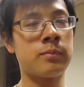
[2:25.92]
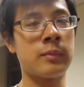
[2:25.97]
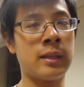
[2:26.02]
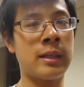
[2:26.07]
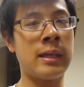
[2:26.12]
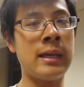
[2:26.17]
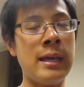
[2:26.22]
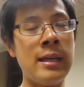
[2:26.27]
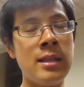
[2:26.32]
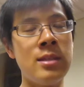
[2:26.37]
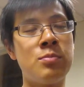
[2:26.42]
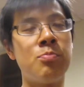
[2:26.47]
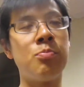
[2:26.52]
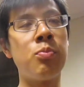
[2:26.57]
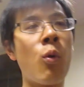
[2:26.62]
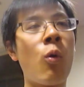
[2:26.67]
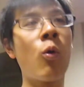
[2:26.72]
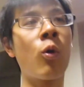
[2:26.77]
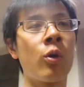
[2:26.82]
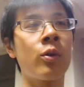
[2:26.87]
kids
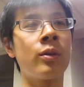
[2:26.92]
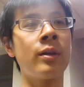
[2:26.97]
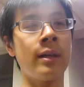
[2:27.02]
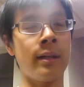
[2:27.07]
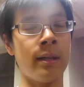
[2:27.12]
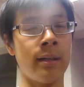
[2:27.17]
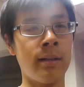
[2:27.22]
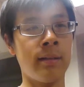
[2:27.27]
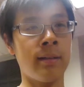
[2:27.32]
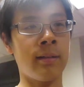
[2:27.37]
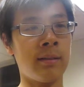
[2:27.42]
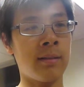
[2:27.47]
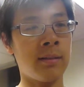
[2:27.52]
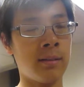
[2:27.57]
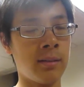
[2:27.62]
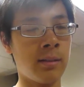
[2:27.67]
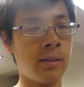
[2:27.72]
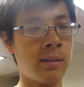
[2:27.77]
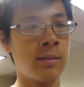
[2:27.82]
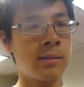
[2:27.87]
born
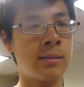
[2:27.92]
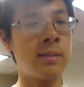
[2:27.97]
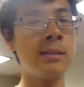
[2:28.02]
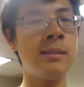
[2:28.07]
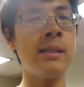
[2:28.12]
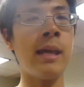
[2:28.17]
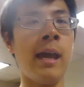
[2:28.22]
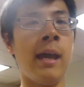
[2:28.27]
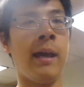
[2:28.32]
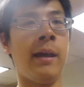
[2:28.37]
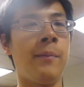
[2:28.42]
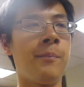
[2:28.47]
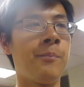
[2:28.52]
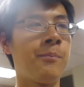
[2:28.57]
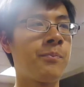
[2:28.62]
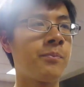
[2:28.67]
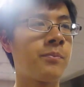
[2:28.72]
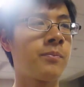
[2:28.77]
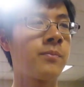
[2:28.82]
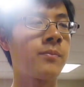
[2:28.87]
today
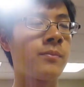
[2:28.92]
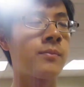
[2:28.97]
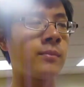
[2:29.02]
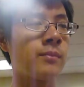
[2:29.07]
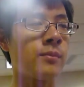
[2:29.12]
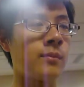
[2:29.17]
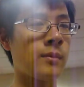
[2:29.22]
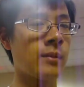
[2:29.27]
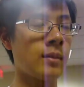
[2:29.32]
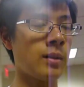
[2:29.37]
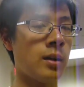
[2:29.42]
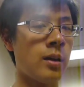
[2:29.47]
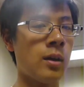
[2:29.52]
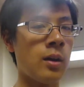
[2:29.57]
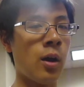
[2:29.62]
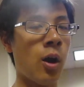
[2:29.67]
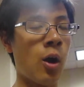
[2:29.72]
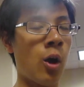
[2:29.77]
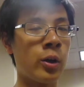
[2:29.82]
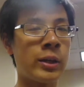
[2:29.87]

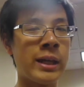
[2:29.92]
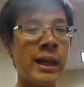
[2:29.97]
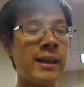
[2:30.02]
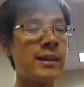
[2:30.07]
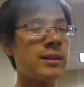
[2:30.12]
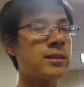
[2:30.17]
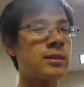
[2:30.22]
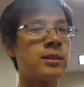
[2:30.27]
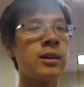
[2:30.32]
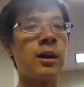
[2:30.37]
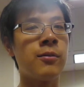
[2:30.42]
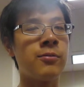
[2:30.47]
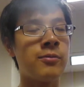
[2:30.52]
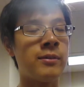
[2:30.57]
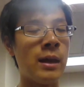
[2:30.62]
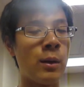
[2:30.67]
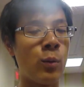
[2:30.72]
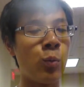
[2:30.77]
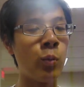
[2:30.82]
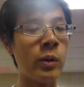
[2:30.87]
are getting stuff
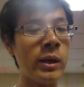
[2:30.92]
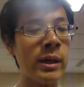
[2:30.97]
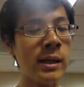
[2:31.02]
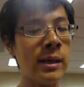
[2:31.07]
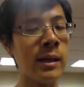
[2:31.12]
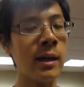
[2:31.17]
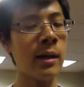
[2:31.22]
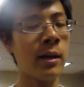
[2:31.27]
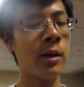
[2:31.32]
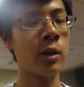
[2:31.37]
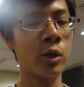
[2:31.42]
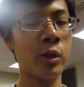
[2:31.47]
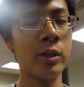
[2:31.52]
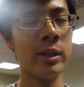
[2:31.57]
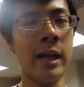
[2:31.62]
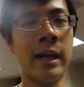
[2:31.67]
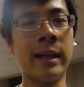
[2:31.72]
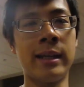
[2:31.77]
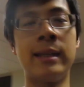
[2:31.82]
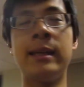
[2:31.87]
that we could
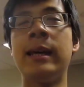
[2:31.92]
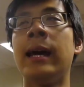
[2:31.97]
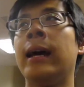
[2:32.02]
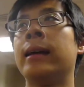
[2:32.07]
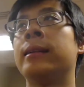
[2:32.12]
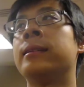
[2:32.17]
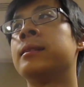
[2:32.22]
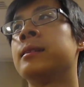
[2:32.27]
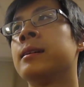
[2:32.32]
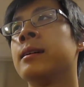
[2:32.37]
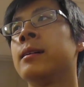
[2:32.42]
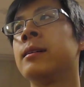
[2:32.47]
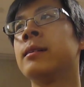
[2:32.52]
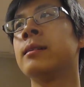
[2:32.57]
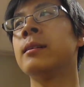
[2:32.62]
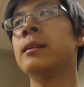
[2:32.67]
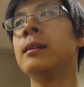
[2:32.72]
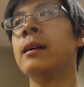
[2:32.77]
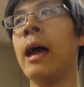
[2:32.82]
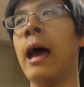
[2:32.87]
not get
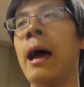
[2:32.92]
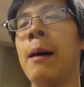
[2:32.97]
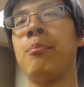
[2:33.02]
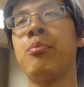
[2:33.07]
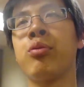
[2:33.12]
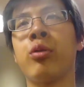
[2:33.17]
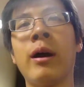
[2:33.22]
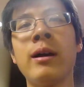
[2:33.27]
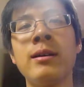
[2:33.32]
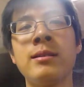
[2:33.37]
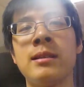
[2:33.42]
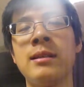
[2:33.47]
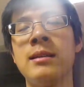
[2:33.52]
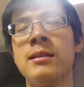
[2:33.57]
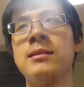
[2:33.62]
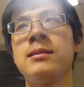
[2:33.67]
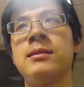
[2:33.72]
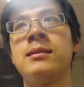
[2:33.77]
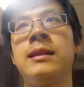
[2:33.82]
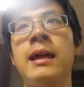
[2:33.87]
at
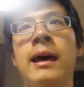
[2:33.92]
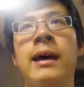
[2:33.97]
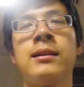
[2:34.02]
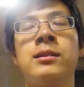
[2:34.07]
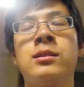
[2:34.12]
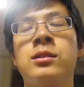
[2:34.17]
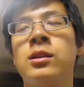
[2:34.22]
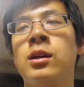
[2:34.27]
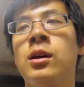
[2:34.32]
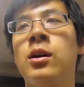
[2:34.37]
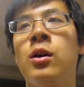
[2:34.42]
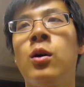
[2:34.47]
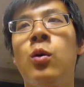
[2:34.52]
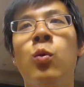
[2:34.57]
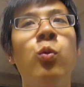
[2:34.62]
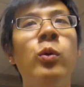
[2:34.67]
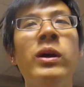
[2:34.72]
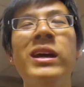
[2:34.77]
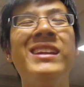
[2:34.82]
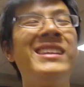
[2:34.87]
prices that
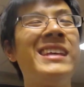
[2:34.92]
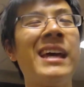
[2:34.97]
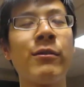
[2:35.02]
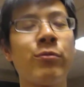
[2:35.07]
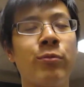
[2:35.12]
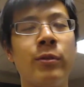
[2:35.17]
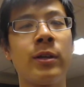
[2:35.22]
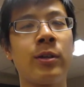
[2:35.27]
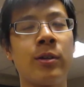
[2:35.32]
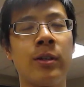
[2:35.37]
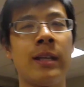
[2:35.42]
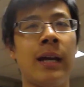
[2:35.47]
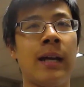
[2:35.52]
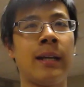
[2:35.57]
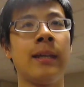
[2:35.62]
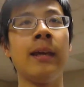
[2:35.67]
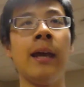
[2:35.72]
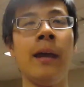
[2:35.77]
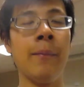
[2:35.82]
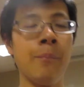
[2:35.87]
we definitely could not
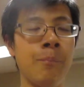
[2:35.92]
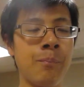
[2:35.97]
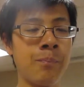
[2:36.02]
get.